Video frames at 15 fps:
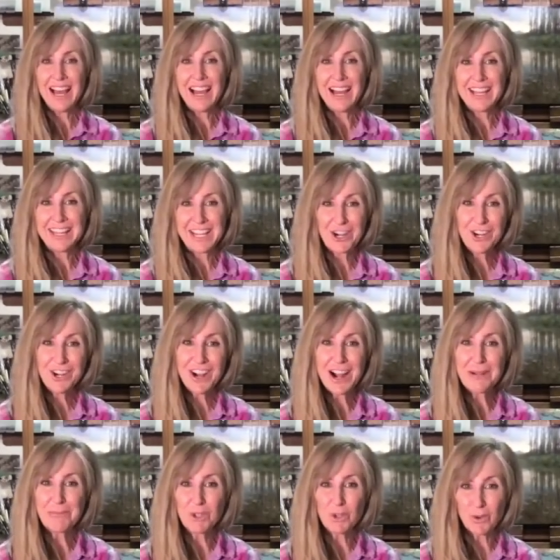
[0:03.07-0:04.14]
Hi there,
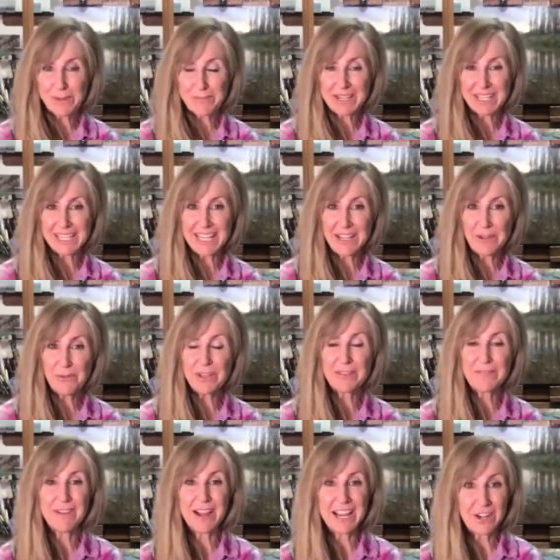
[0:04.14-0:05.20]
I'm Lori McNee with
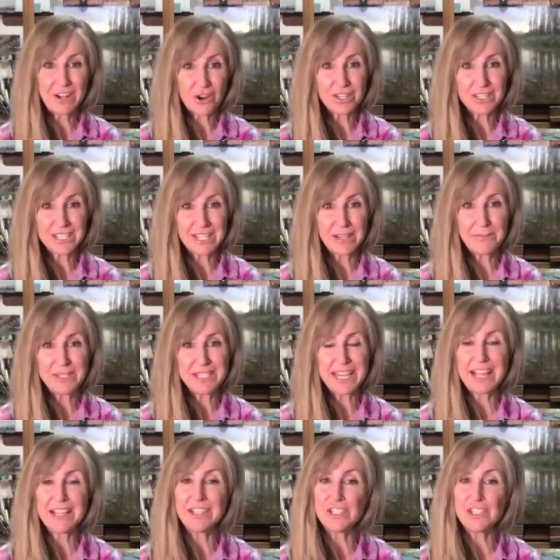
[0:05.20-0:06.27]
Fine Art Tips
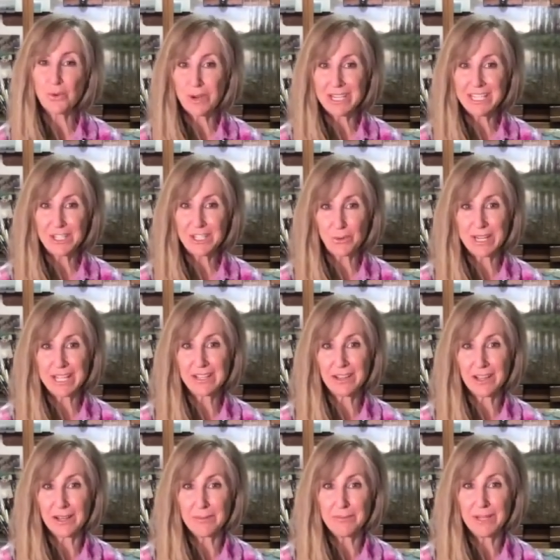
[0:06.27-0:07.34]
and the twenty twenty
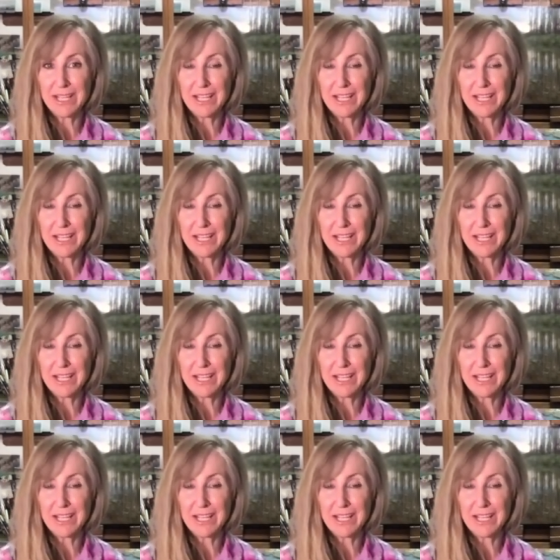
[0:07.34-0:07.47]
Club,